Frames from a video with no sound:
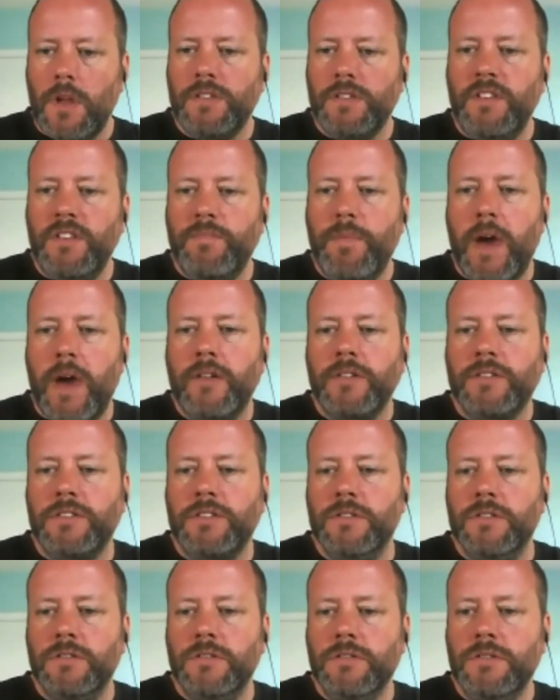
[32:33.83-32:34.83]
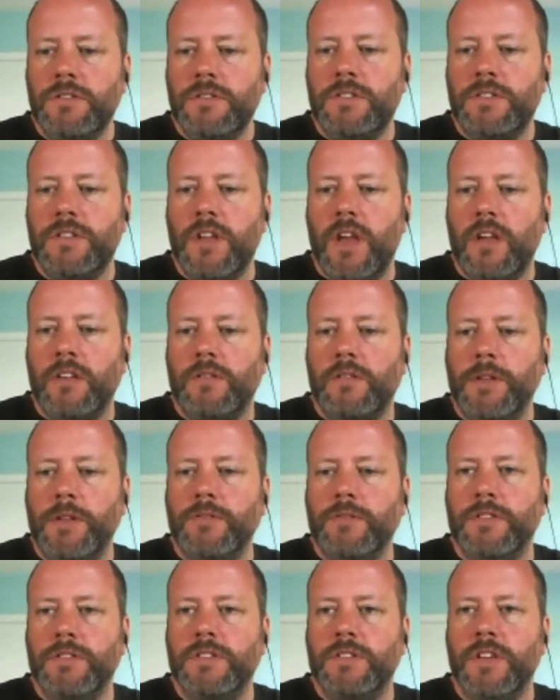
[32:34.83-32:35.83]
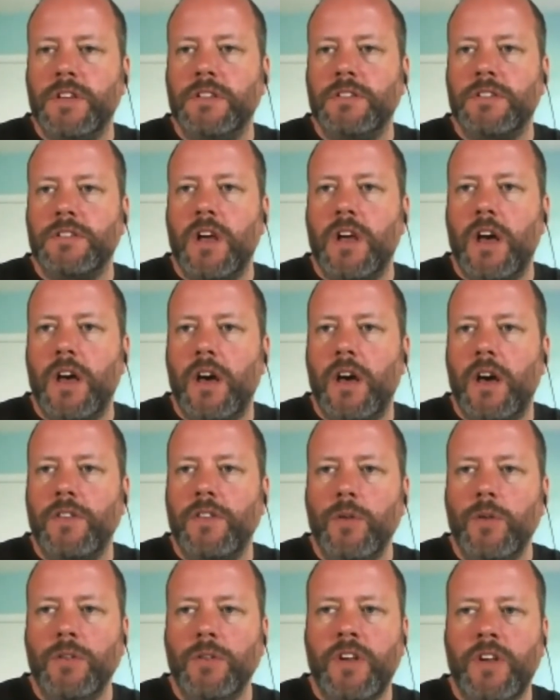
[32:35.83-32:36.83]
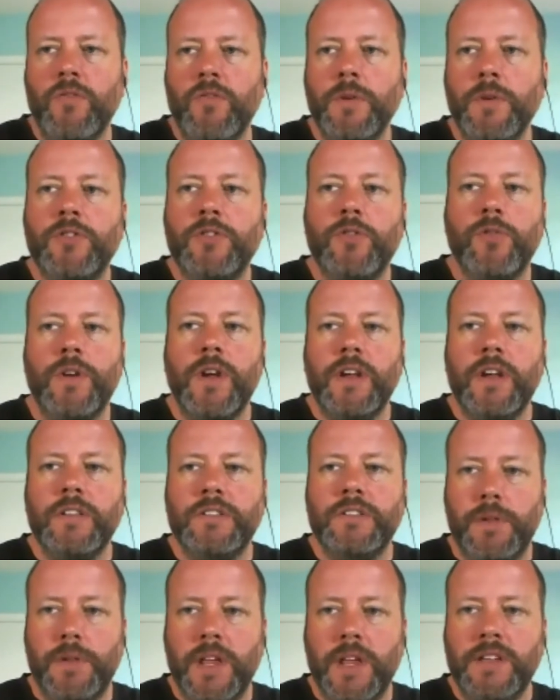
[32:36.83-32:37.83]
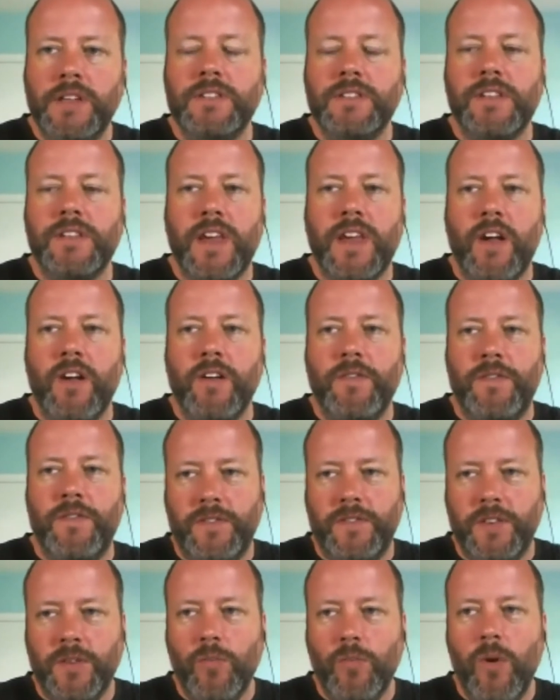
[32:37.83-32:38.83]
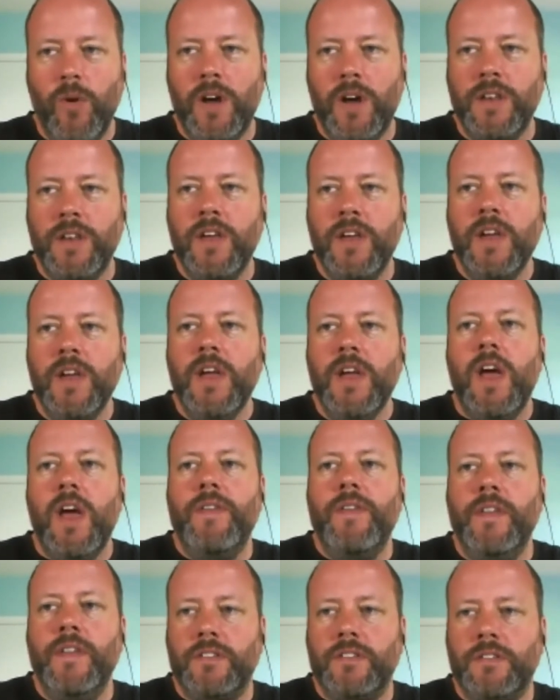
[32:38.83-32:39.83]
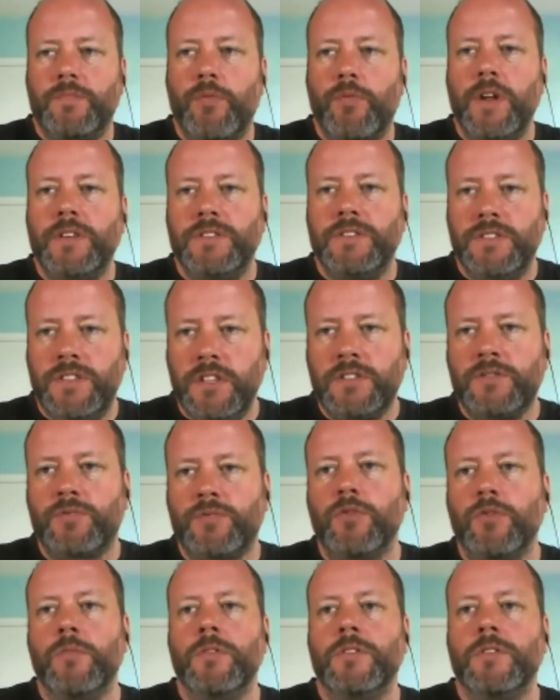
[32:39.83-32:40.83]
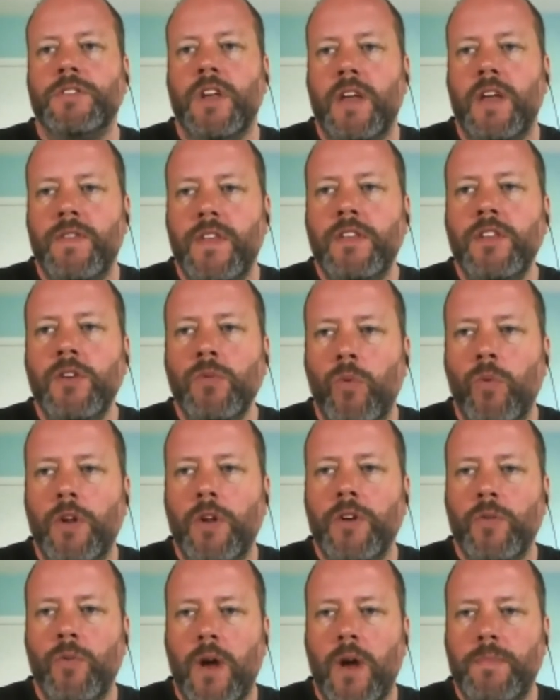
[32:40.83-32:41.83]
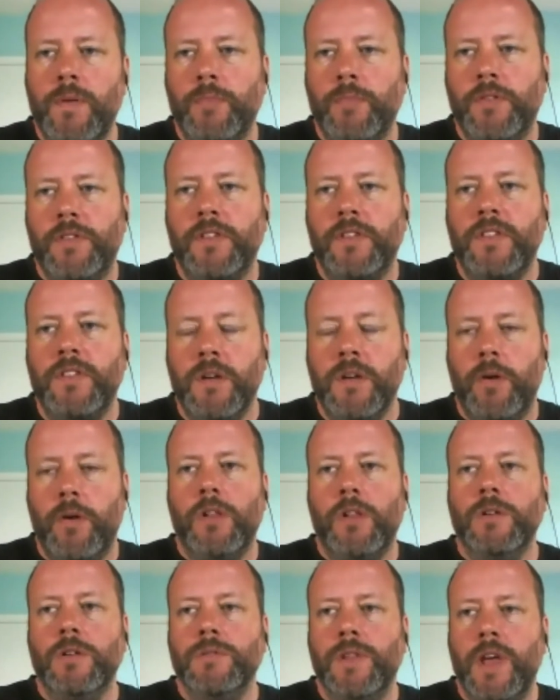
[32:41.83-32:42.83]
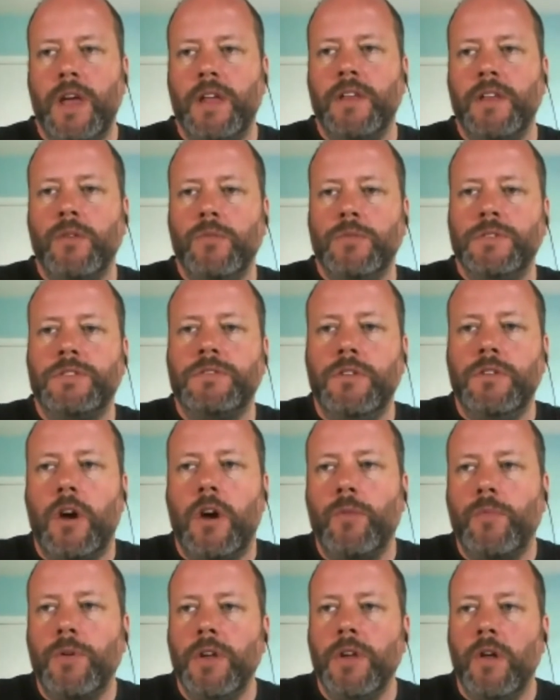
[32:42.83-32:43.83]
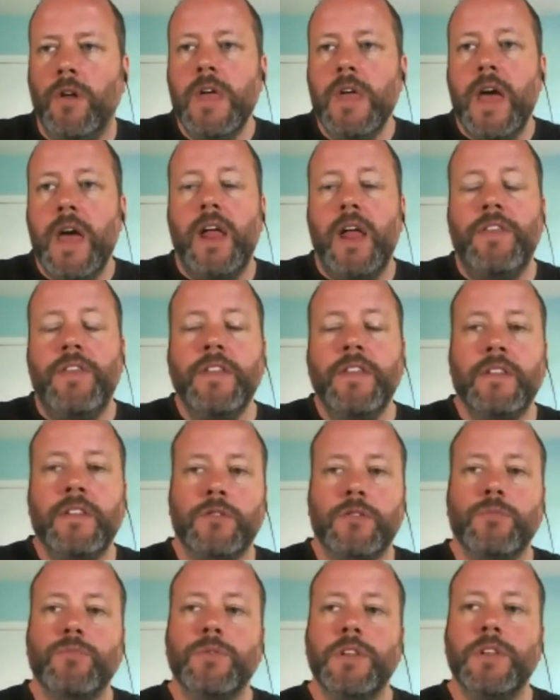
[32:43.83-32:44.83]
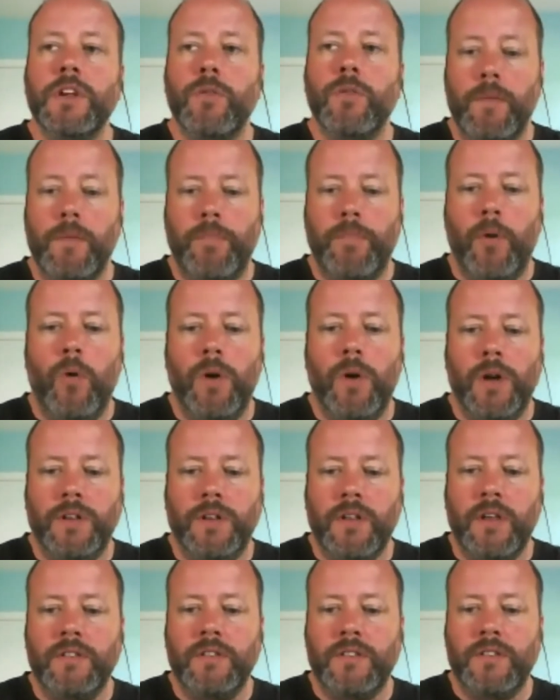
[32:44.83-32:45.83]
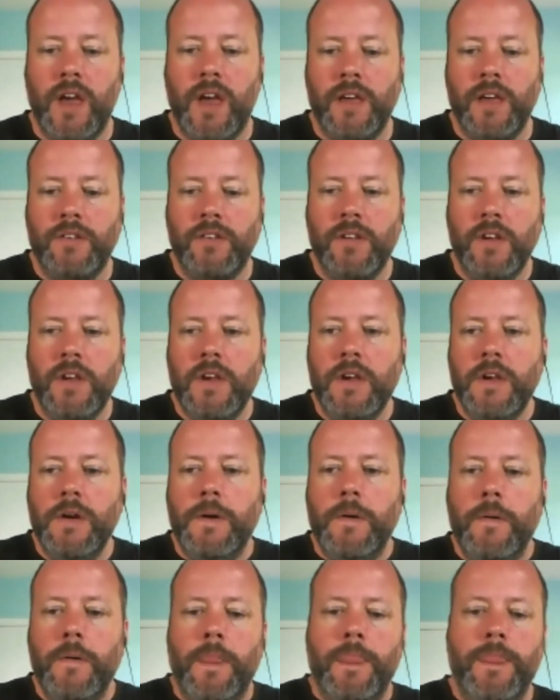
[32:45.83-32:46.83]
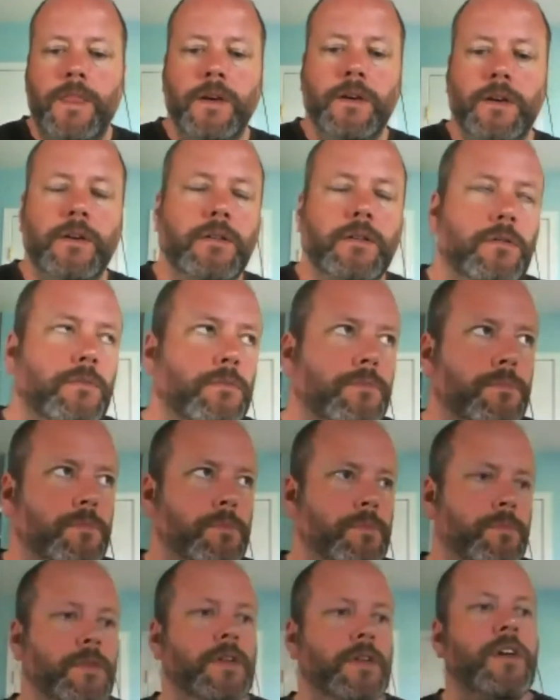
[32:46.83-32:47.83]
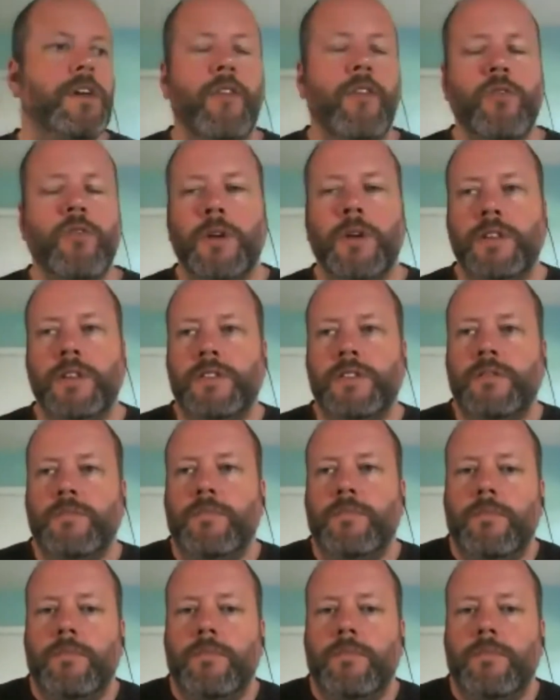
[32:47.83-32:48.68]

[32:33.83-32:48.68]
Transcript: Steve Peterson says, the U.S. government creates places like Area 51 and then spreads disrumors, and then you wonder why people think the Apollo landing was not real. And I think that's a really great point, is that the government,